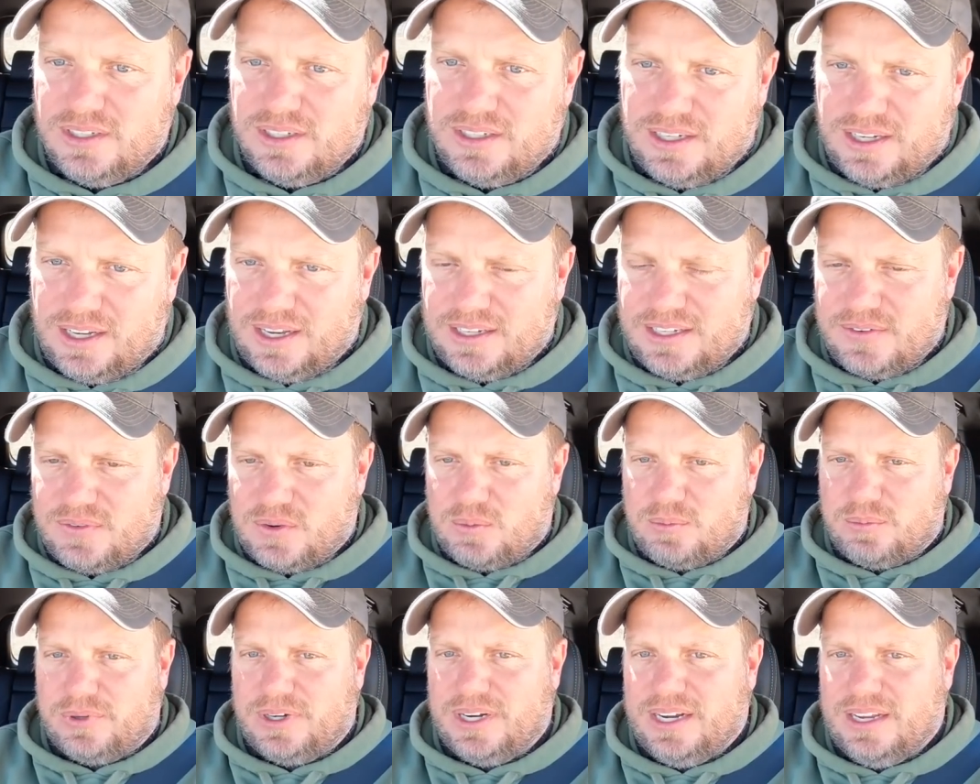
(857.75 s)
Uh,
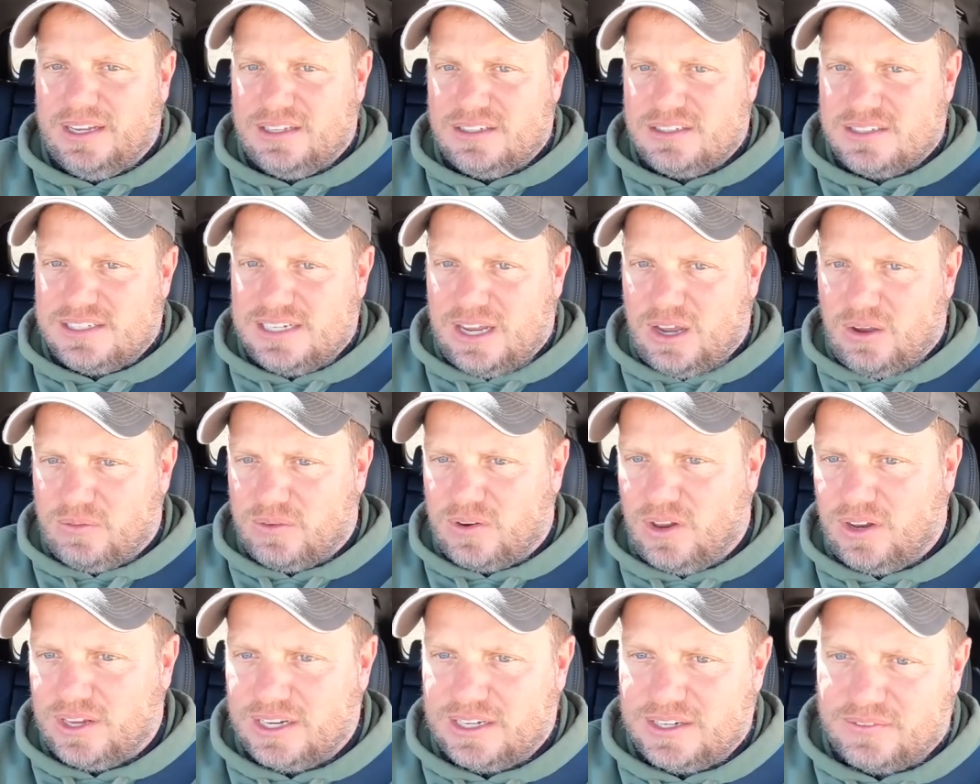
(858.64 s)
different brands now of
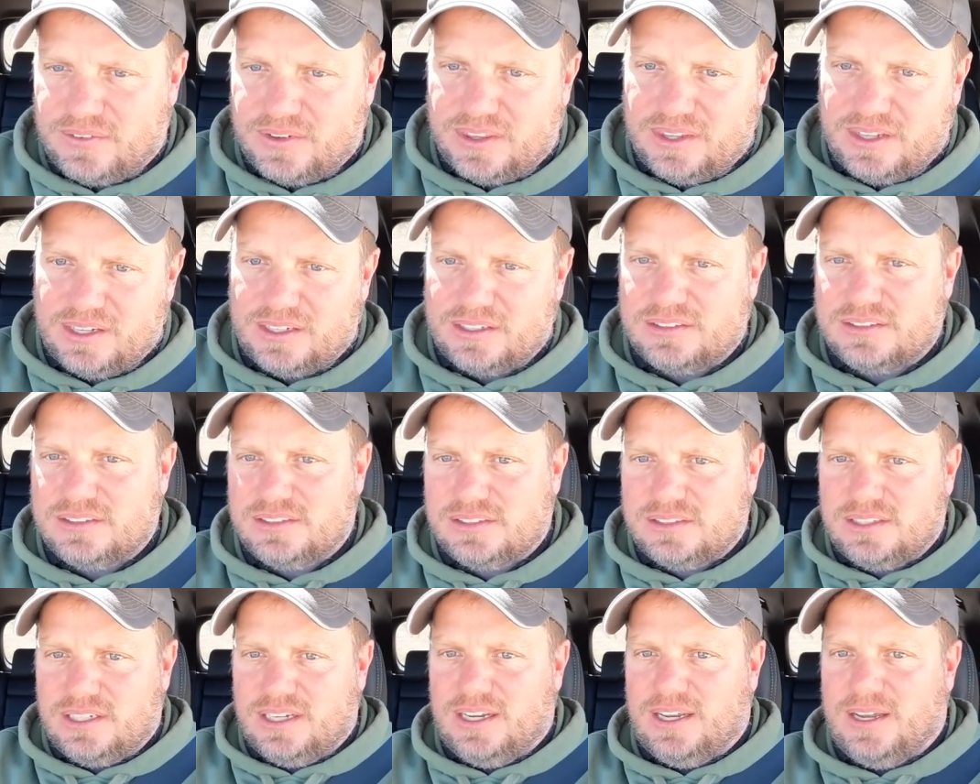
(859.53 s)
calling it different
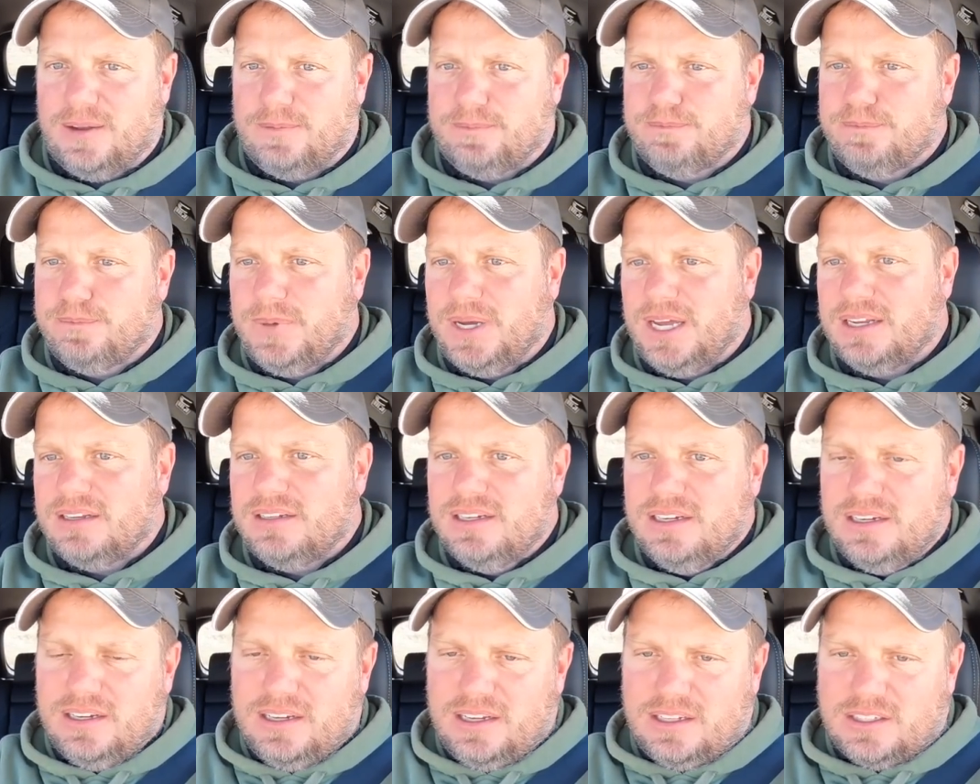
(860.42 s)
things, um, but
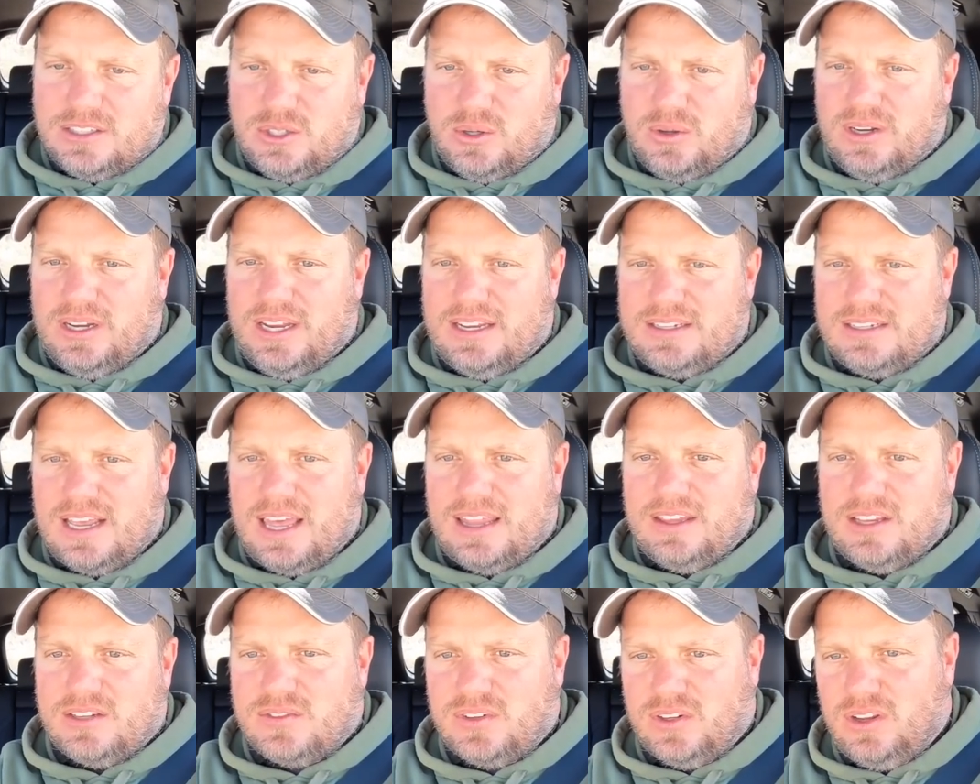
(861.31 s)
Toyota has had
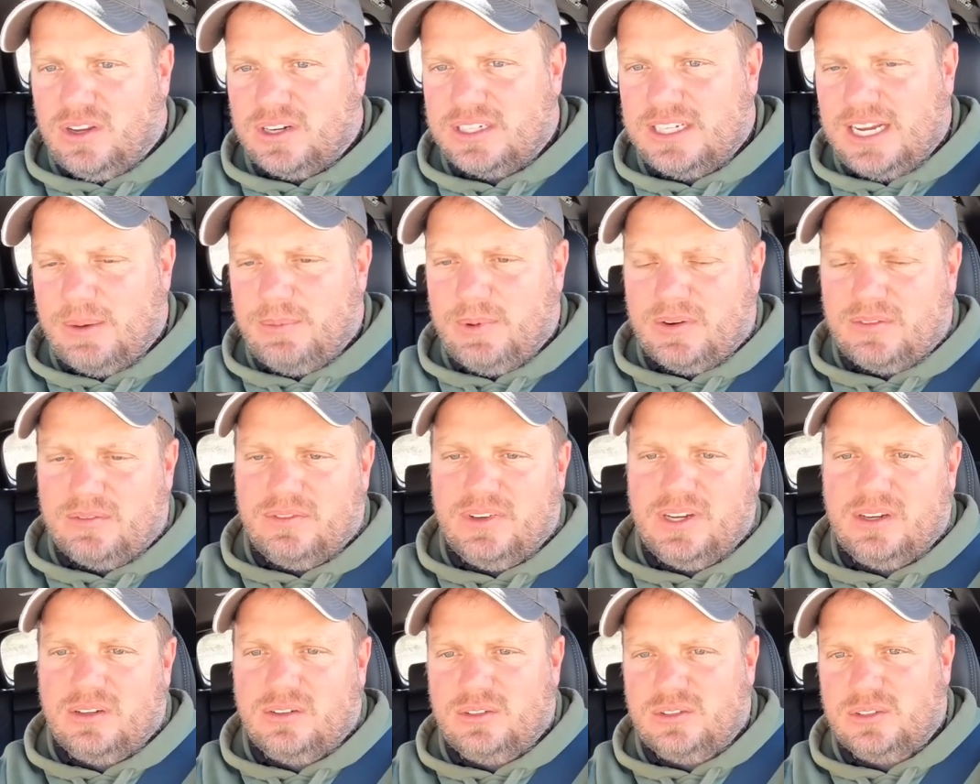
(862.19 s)
this for a long time. Different
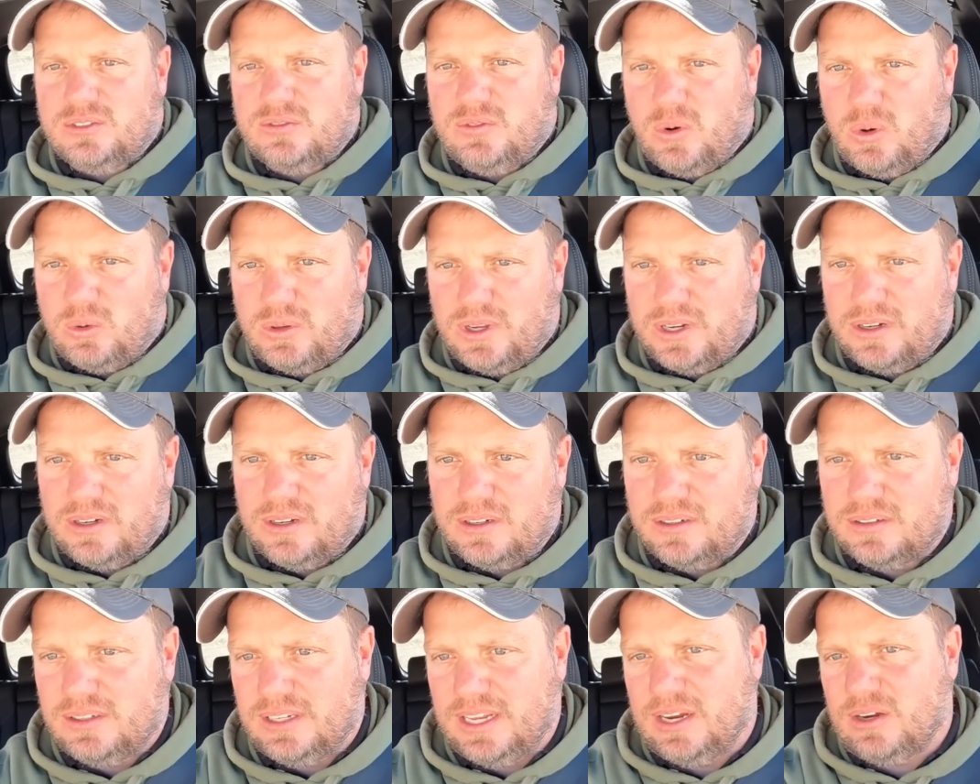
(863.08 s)
vehicles,
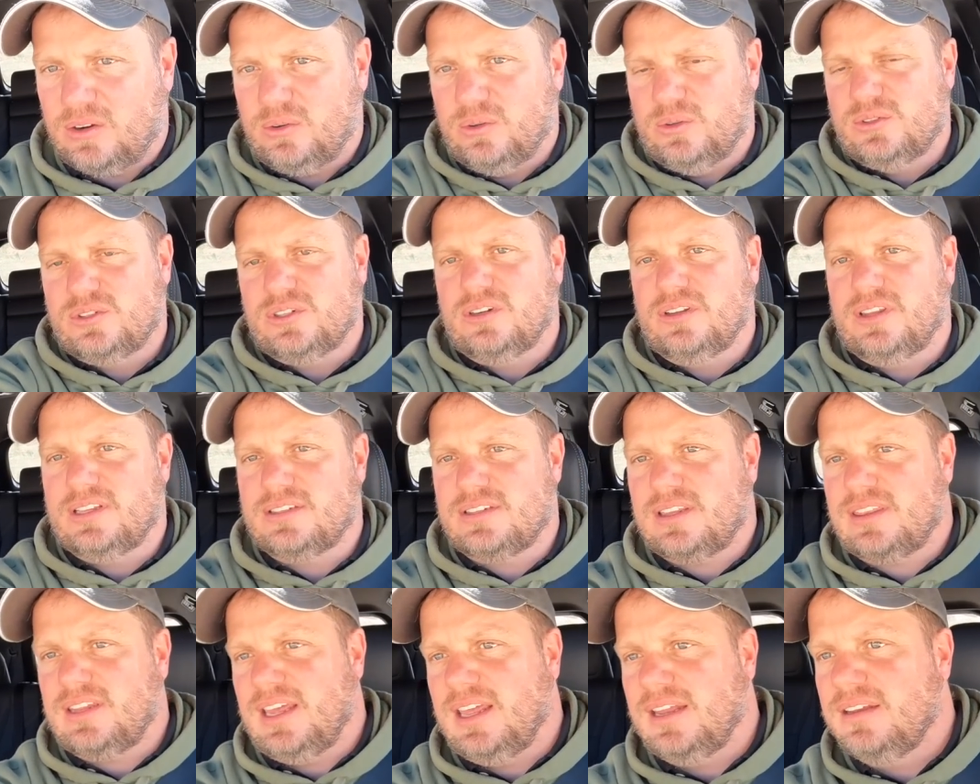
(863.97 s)
4Runner, Land Cruiser, things
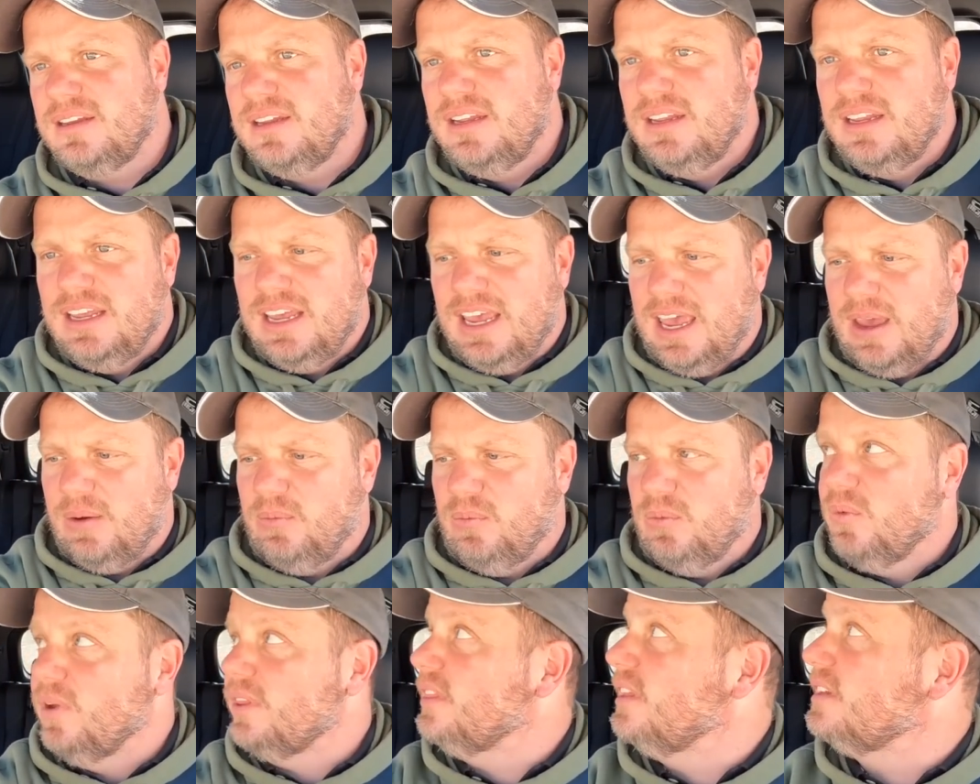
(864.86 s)
like that. And
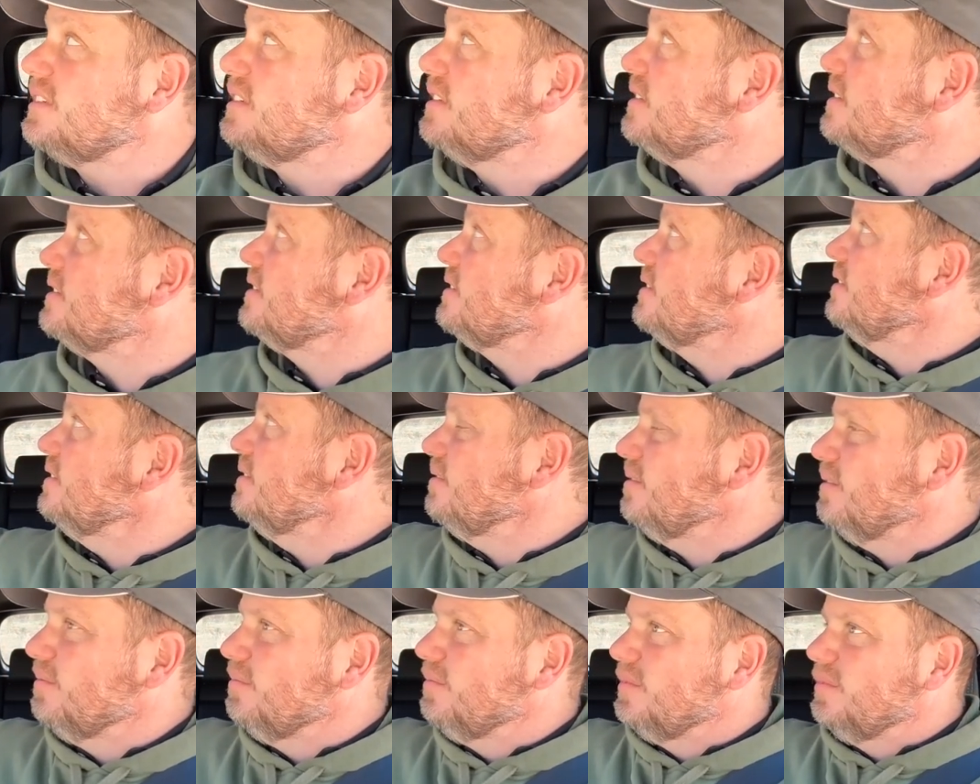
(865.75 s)
what this is,
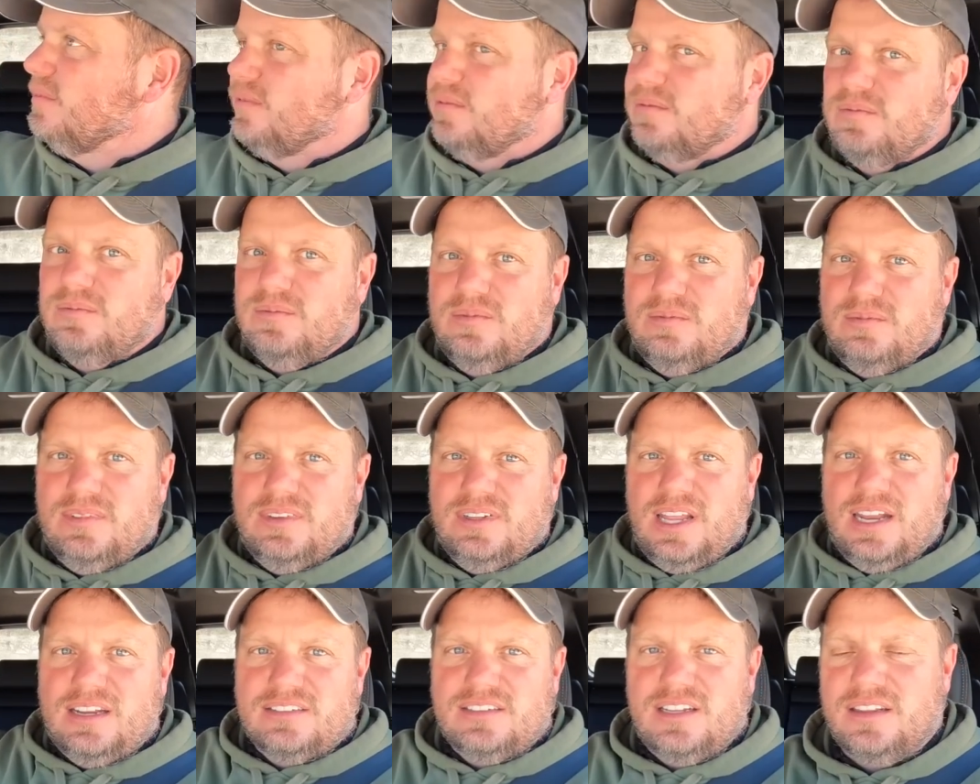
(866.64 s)
a
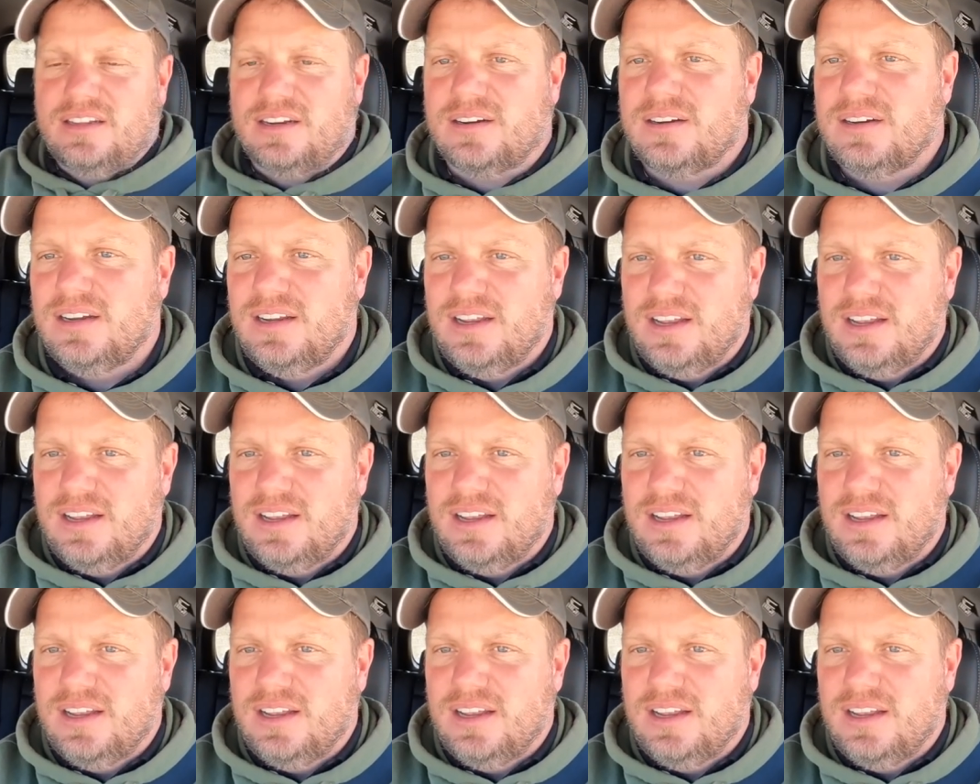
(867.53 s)
lot of sun there.